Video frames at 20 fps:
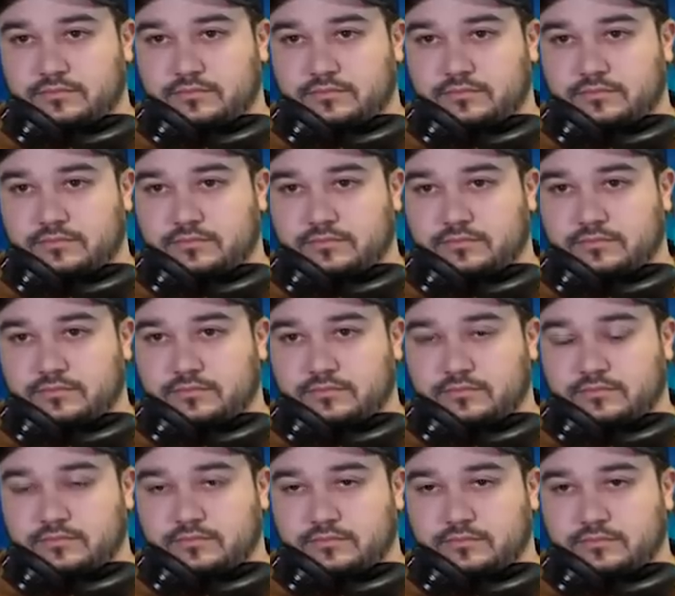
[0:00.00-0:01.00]

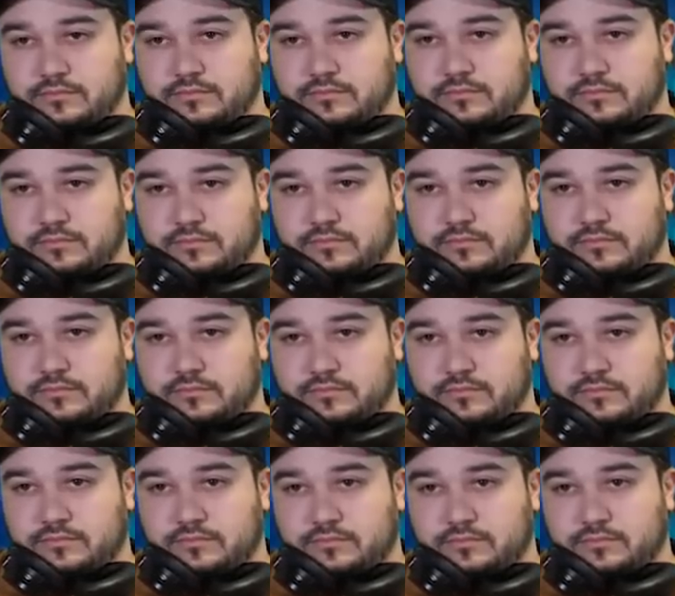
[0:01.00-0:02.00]
(silent)